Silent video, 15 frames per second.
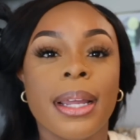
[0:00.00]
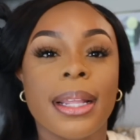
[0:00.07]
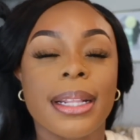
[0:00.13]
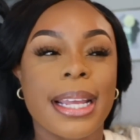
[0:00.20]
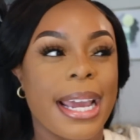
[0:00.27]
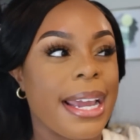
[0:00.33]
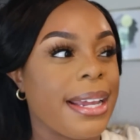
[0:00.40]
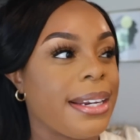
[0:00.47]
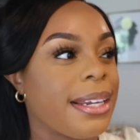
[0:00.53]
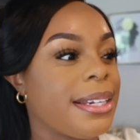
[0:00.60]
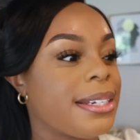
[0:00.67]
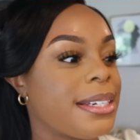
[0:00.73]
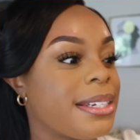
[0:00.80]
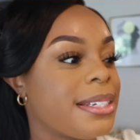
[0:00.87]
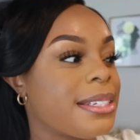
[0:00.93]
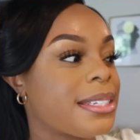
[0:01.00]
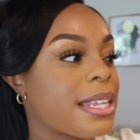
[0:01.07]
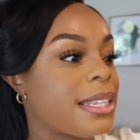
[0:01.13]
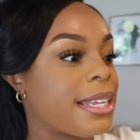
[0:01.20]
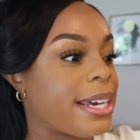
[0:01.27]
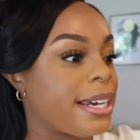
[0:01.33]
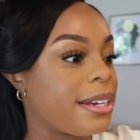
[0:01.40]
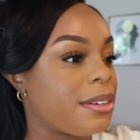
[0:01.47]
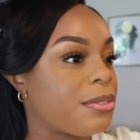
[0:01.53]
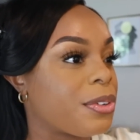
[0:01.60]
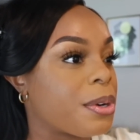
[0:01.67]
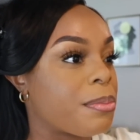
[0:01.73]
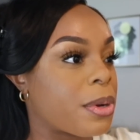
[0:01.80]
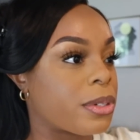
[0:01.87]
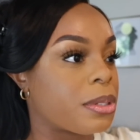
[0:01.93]
that is that for
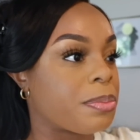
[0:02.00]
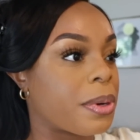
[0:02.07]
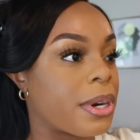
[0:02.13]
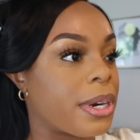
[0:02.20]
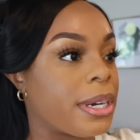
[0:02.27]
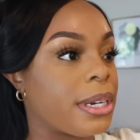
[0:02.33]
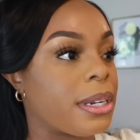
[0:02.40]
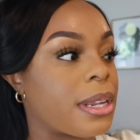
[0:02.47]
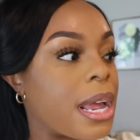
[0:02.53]
the most part.